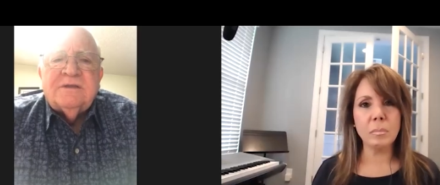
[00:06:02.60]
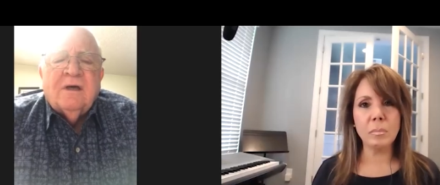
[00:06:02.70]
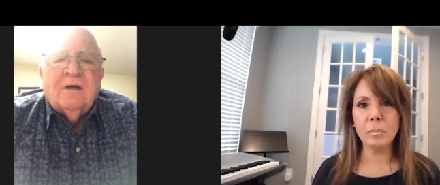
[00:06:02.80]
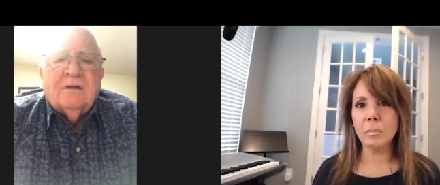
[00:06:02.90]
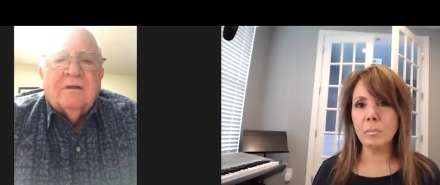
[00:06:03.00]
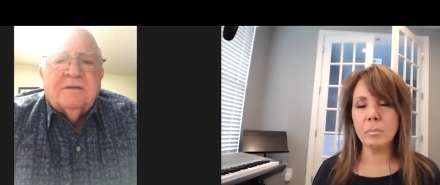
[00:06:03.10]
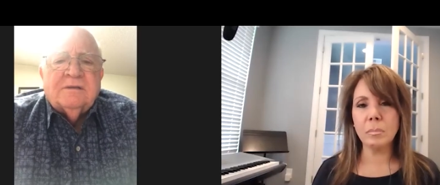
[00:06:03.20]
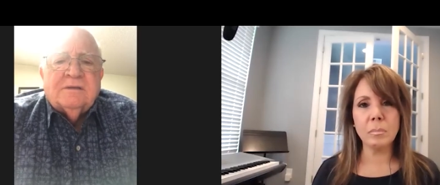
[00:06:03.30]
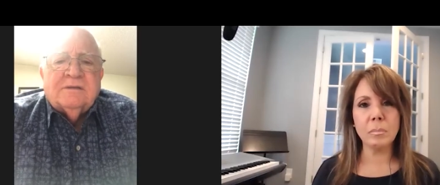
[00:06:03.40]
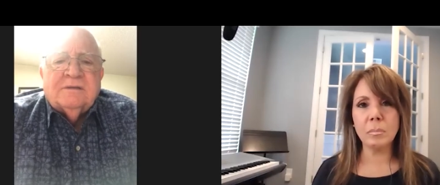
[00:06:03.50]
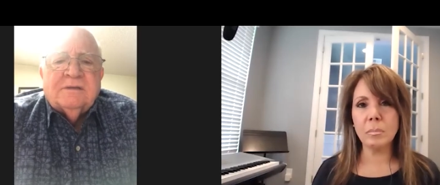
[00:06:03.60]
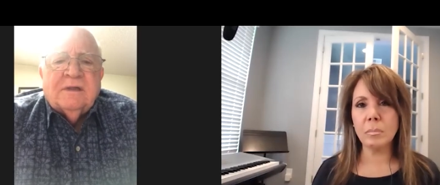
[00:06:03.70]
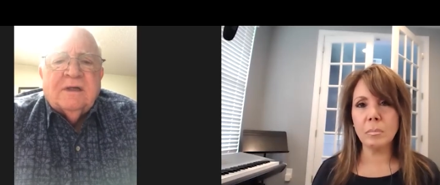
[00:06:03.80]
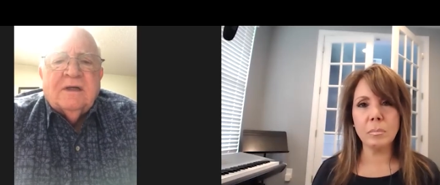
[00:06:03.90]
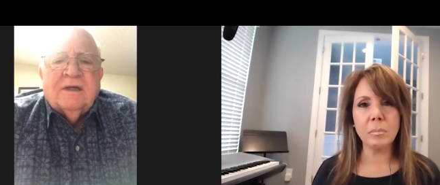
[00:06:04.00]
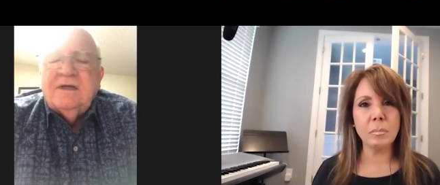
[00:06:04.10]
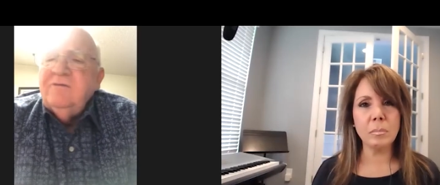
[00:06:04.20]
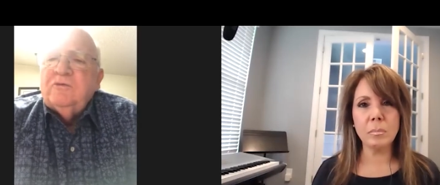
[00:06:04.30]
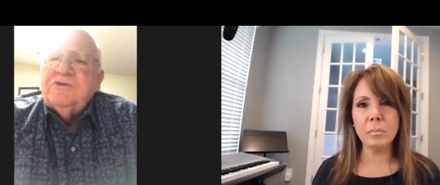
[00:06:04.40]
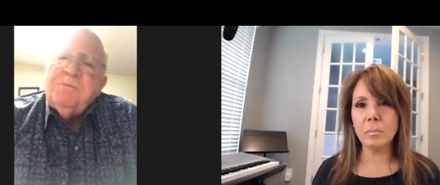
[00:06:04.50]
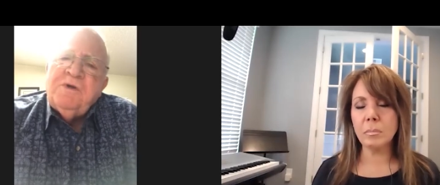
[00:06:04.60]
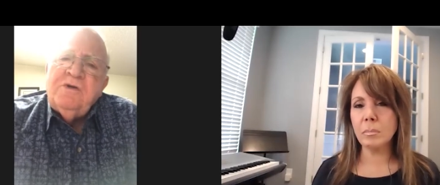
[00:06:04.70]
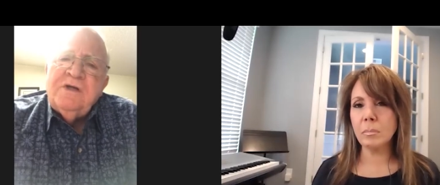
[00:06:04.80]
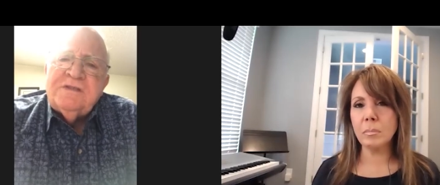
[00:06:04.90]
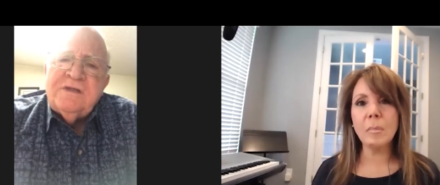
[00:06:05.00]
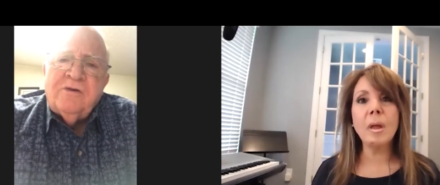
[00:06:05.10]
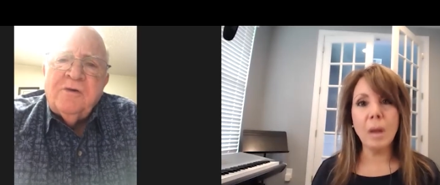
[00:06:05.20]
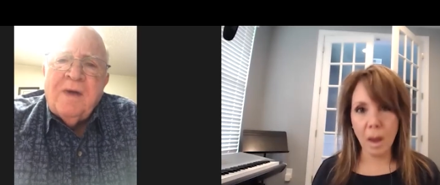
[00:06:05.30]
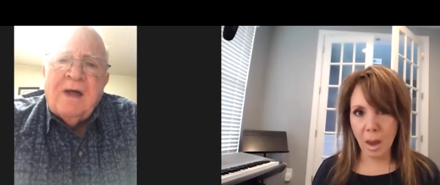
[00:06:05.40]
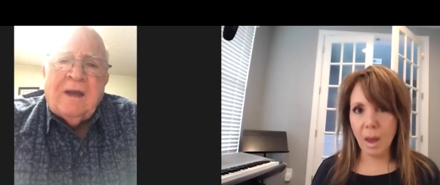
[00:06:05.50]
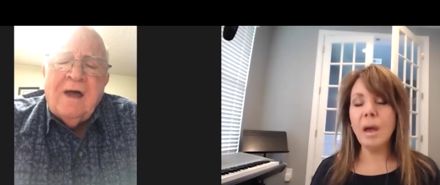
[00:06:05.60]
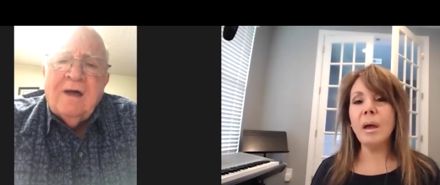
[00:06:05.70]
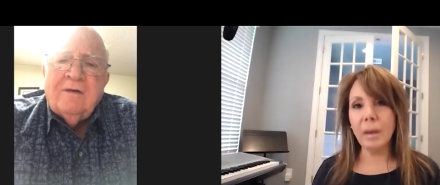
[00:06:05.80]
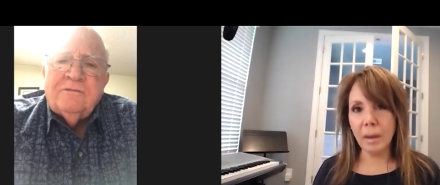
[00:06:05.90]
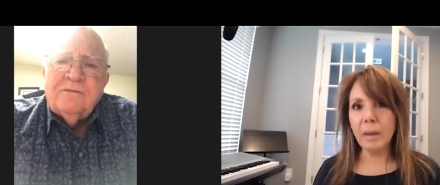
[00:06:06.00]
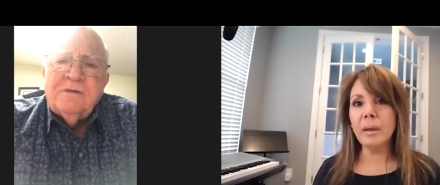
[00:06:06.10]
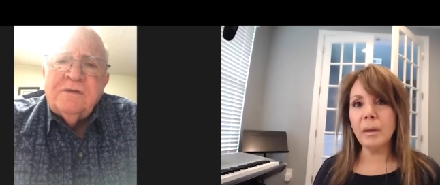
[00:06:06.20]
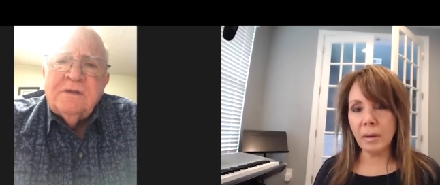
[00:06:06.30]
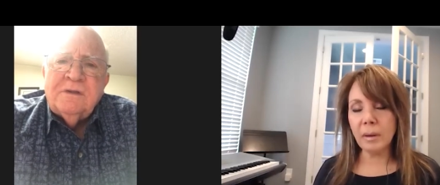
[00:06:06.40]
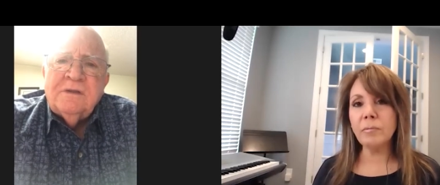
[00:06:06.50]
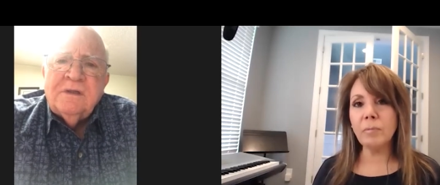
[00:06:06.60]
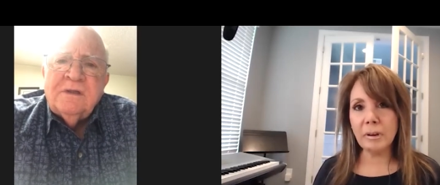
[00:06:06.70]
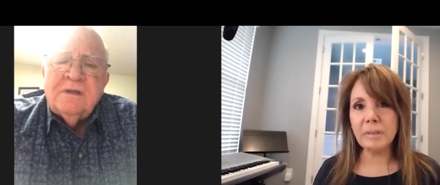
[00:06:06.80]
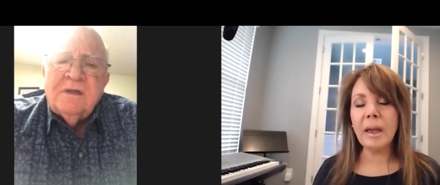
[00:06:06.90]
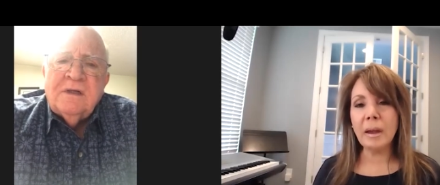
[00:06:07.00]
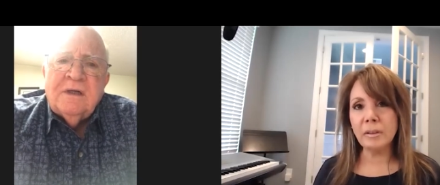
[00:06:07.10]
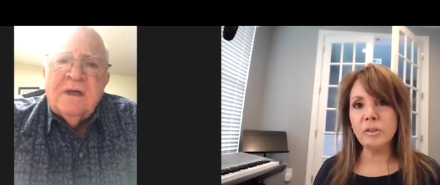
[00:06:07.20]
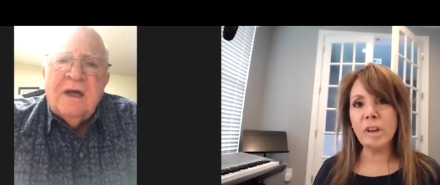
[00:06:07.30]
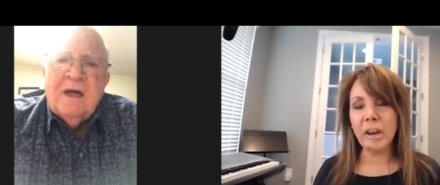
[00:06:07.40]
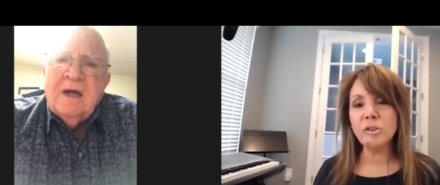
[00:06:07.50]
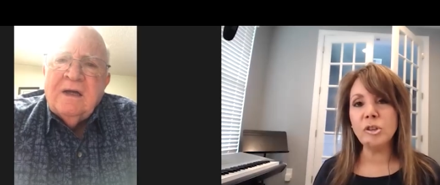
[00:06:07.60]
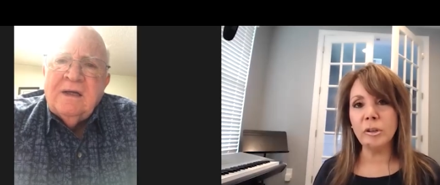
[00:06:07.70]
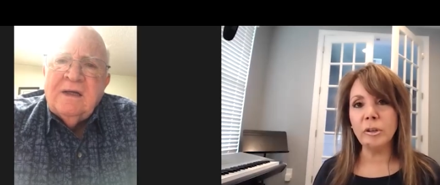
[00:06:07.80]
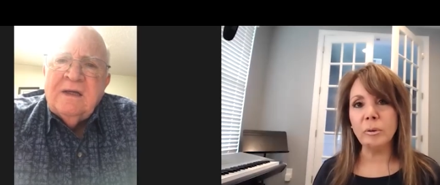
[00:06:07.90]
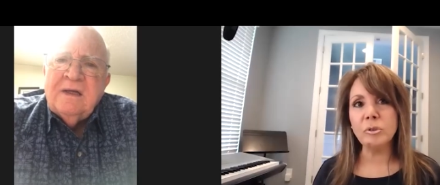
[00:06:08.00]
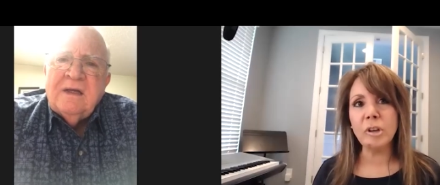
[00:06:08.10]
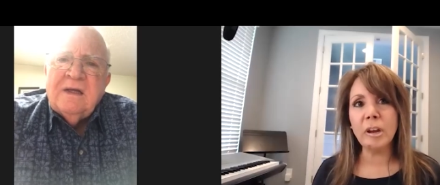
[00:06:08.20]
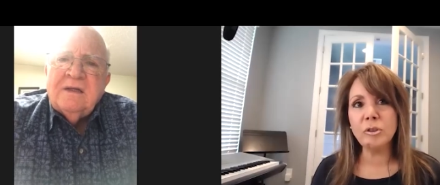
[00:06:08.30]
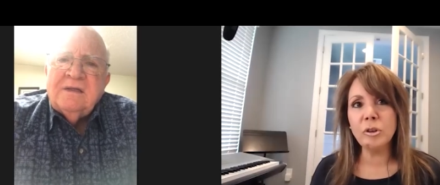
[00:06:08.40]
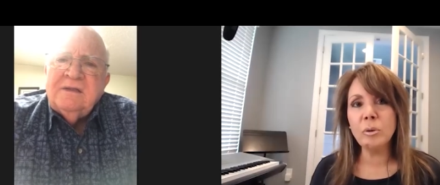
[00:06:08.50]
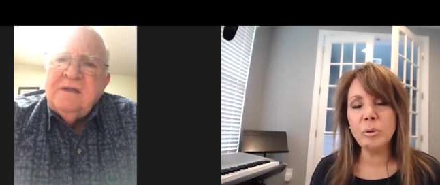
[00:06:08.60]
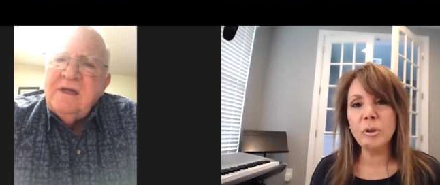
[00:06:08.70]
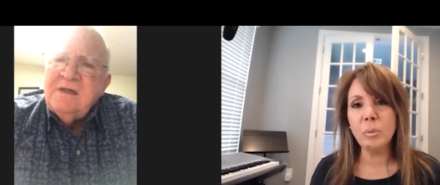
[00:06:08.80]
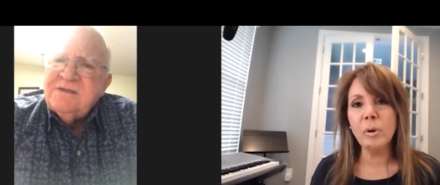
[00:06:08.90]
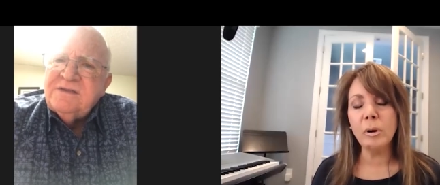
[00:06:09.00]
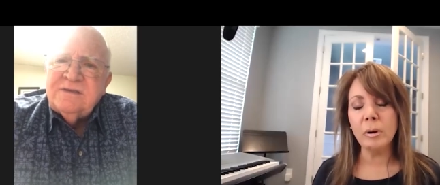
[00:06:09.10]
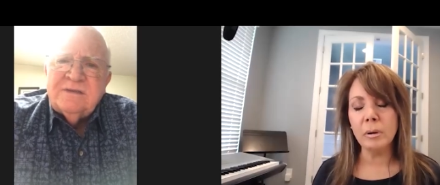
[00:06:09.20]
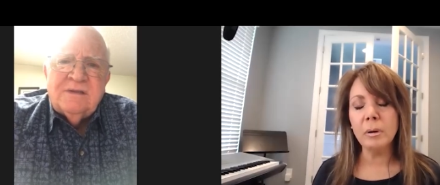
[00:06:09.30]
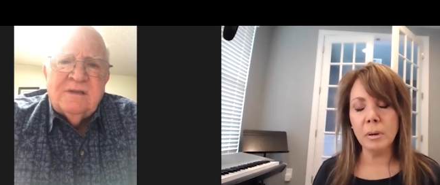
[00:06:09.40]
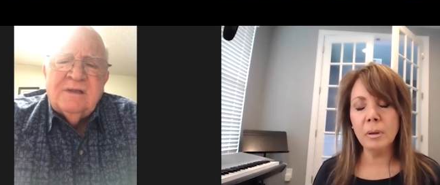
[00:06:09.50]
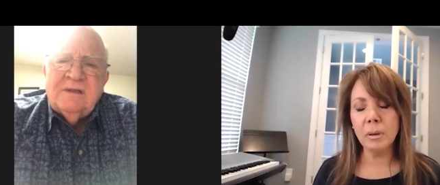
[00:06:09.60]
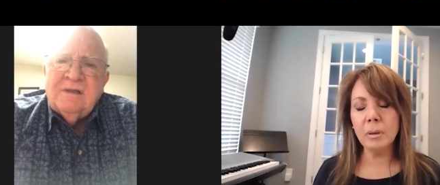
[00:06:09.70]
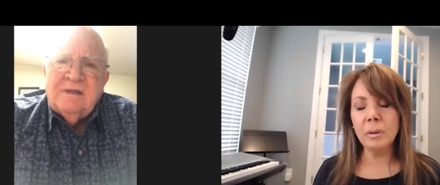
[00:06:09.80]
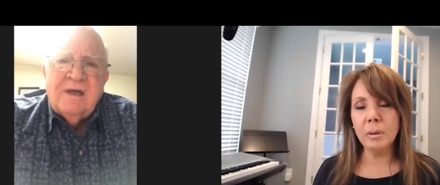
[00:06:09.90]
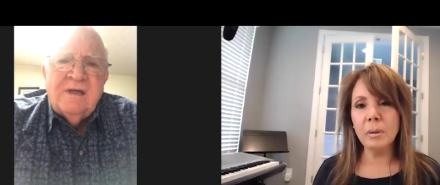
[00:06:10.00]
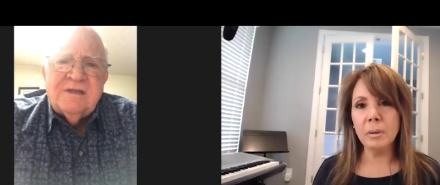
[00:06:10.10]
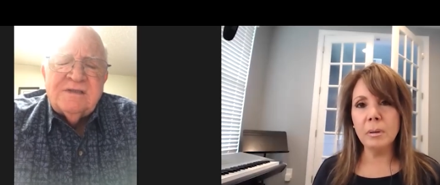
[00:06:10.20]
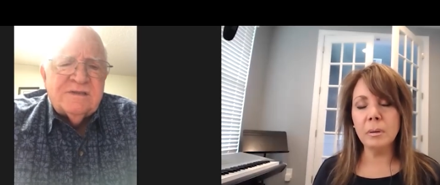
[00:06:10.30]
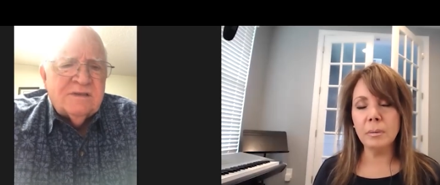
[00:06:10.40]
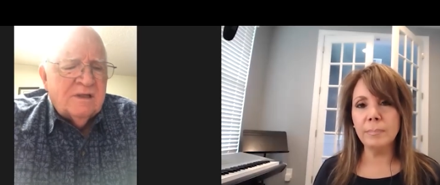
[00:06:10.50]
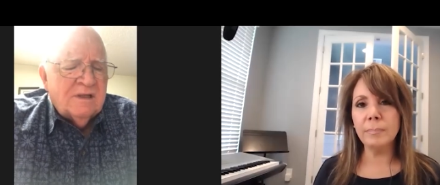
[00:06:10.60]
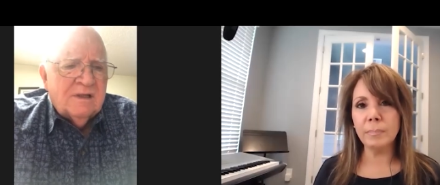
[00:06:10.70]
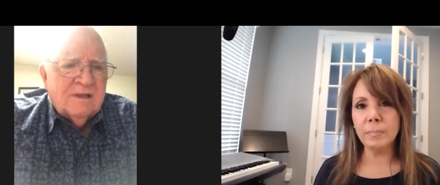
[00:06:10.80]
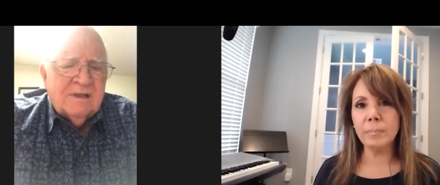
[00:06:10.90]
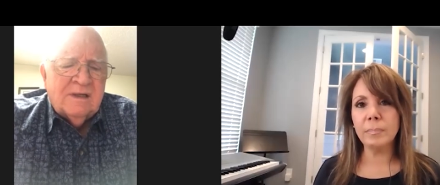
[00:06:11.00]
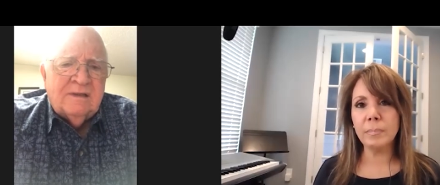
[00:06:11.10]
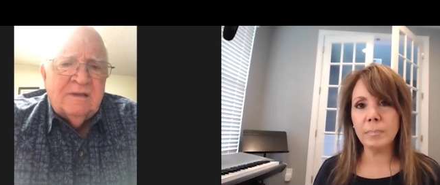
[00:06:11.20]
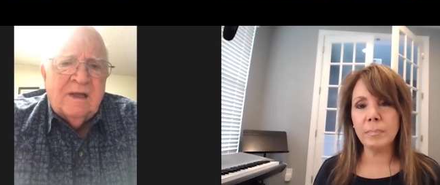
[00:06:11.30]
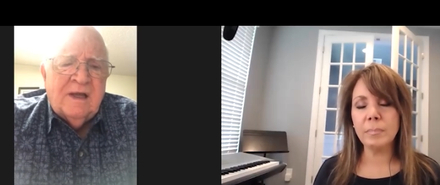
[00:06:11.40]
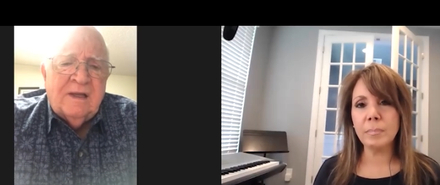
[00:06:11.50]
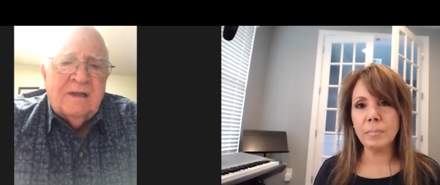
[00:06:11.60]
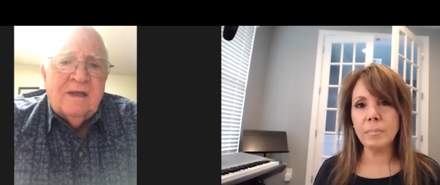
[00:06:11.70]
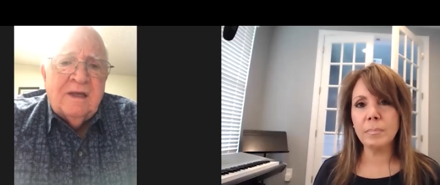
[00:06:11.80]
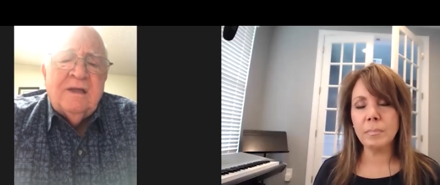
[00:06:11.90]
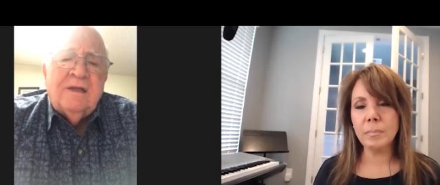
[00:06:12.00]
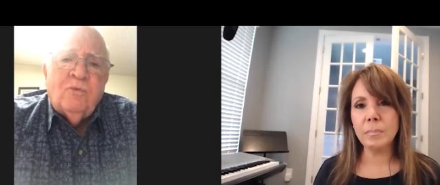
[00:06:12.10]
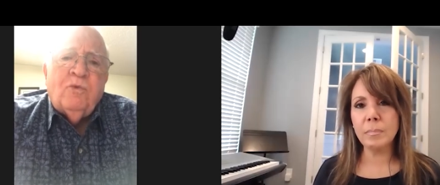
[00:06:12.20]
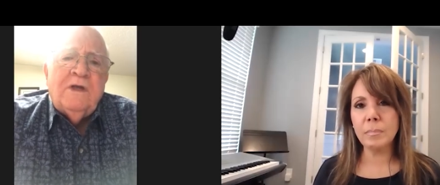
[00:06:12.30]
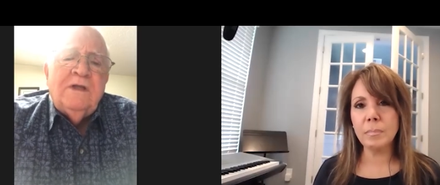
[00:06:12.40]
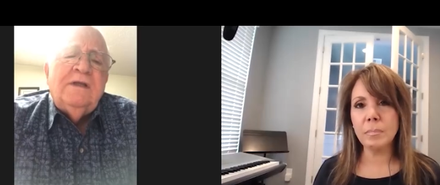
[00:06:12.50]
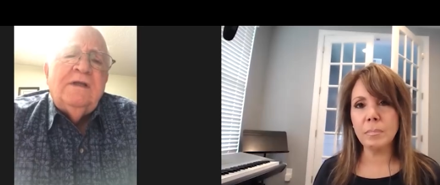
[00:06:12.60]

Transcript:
Speaker 1: Uh, evil spirits entered my life.
Speaker 2: Exactly. Changing you, changing
Speaker 1: who yeah. you were. Yes. And, and, and it really